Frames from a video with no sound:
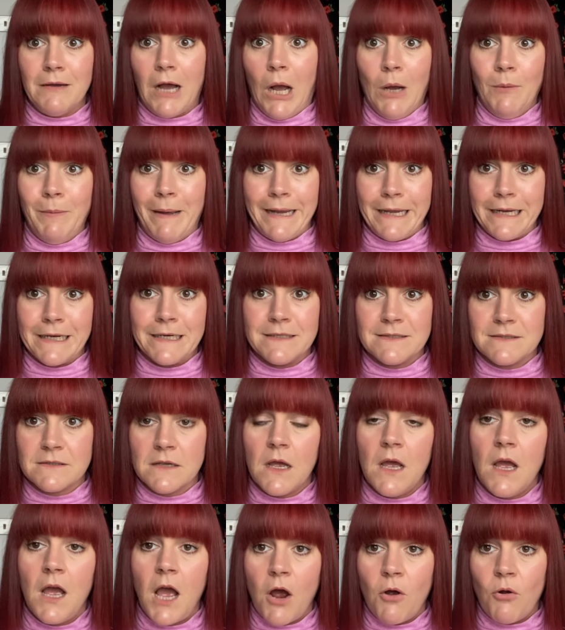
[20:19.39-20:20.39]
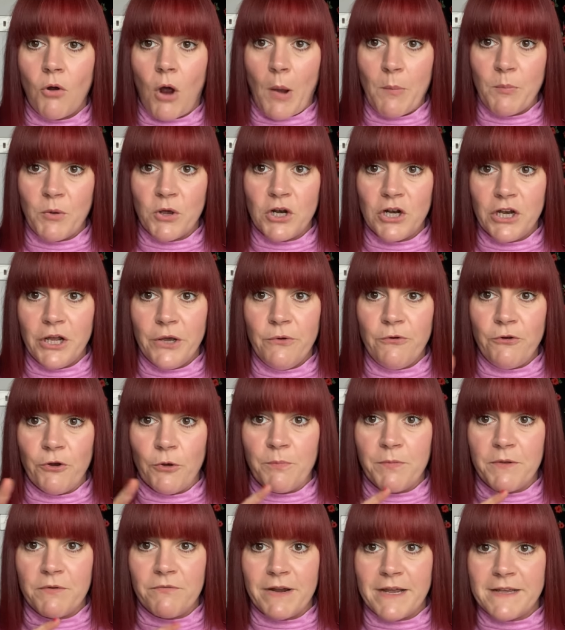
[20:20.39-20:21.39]
Oh my goodness. I'm going to load
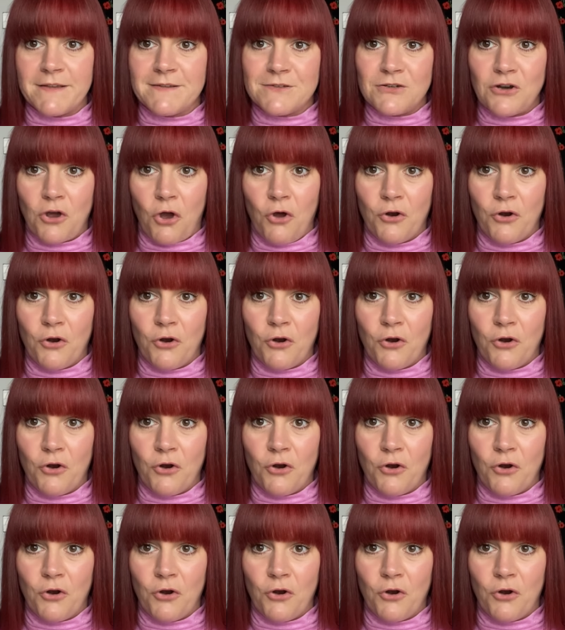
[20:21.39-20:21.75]
up the rest